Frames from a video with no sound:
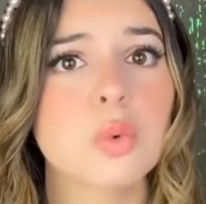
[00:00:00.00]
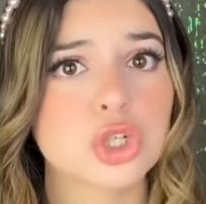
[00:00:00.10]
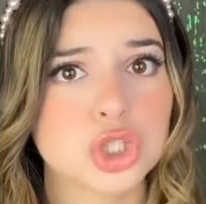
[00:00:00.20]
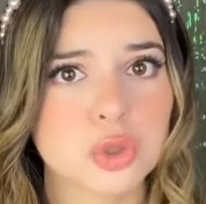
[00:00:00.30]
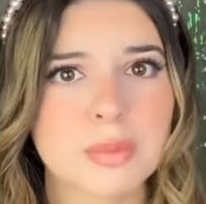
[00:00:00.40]

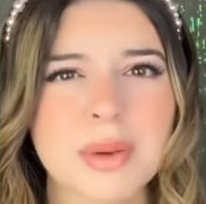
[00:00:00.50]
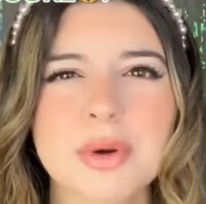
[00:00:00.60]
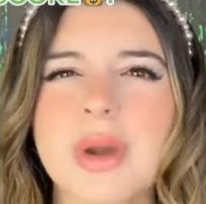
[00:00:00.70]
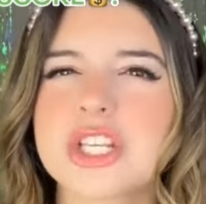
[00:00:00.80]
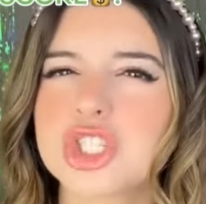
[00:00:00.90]
Well, you
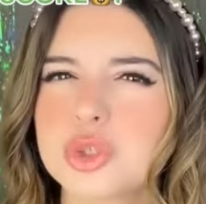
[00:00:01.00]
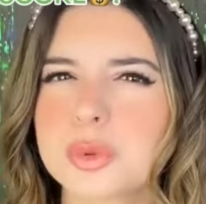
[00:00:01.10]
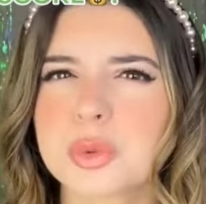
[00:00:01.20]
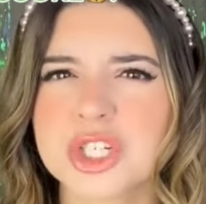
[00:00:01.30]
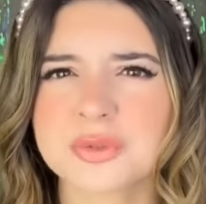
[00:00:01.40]
remember my
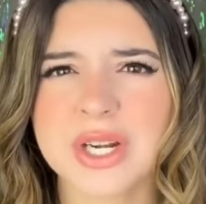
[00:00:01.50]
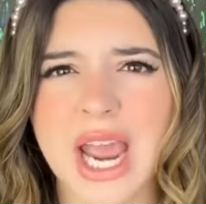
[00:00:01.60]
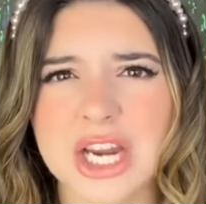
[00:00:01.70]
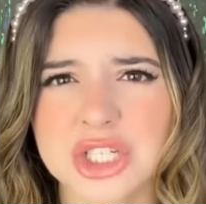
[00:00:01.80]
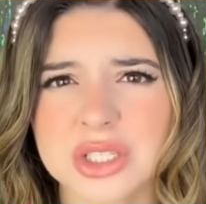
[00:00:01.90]
super rich
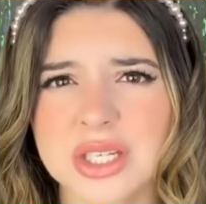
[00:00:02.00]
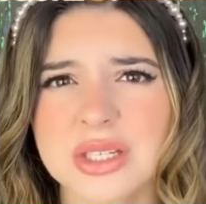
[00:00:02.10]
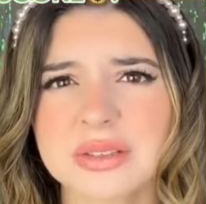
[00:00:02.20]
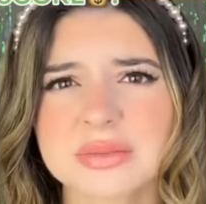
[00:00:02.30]
friend Ashley?